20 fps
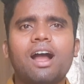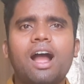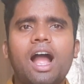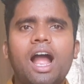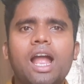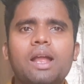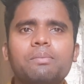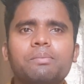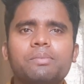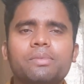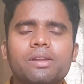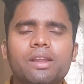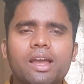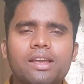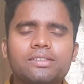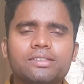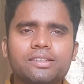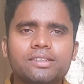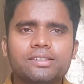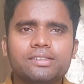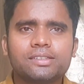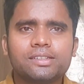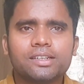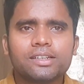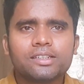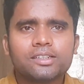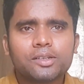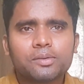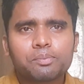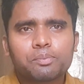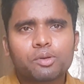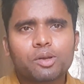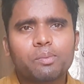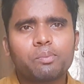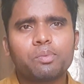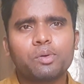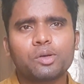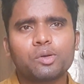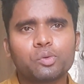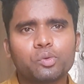I am write it in a
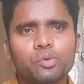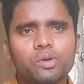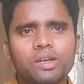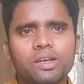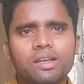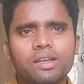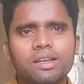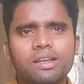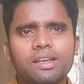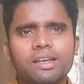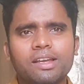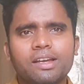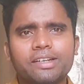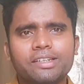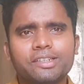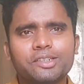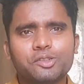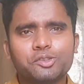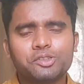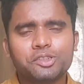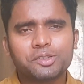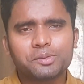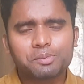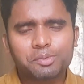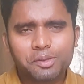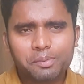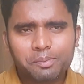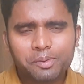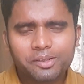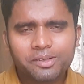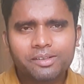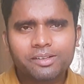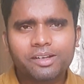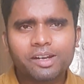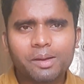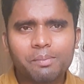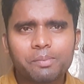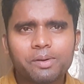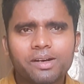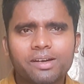proper way, using proper
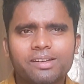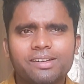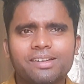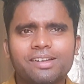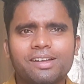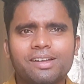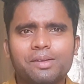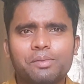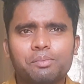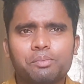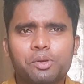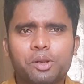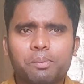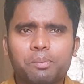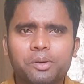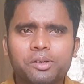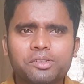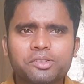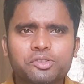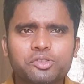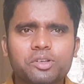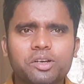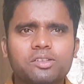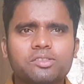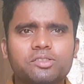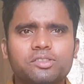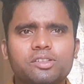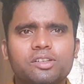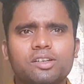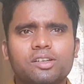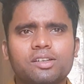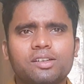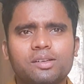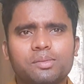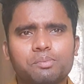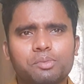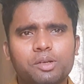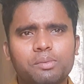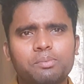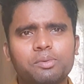grammar, proper structure,
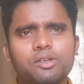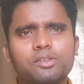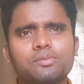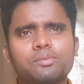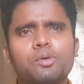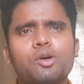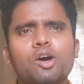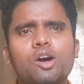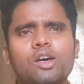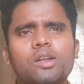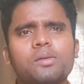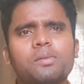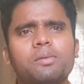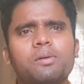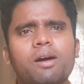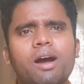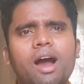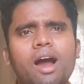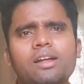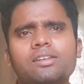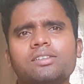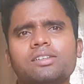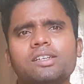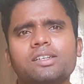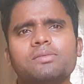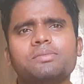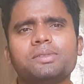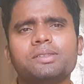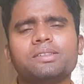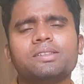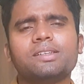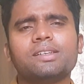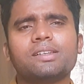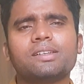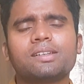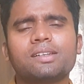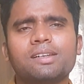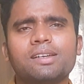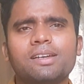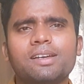proper verb and
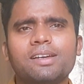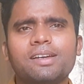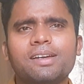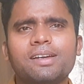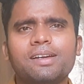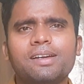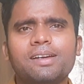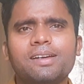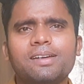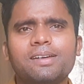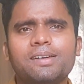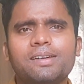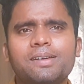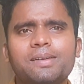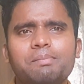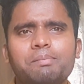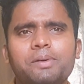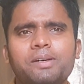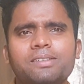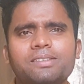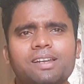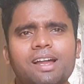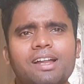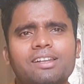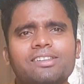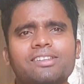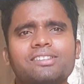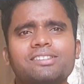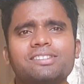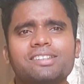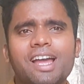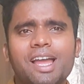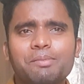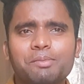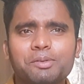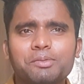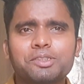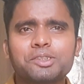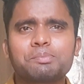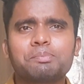everything. But at the
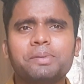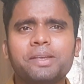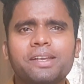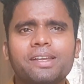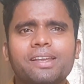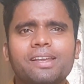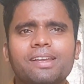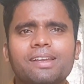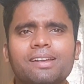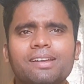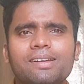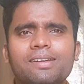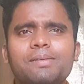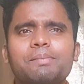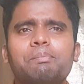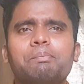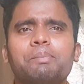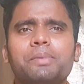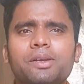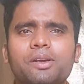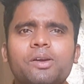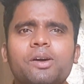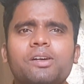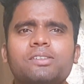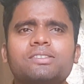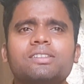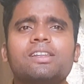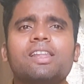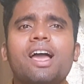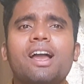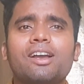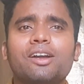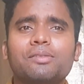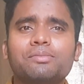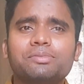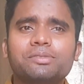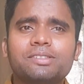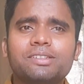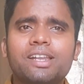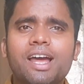time of speaking, because lack
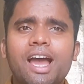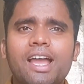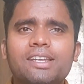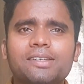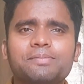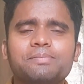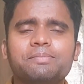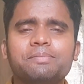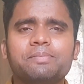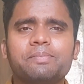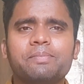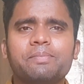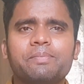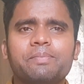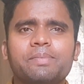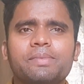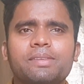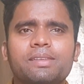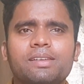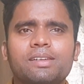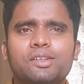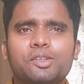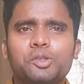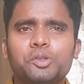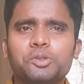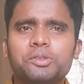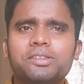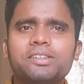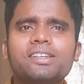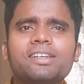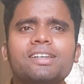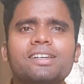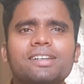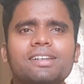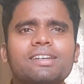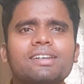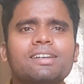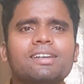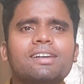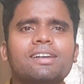of time to
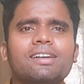think,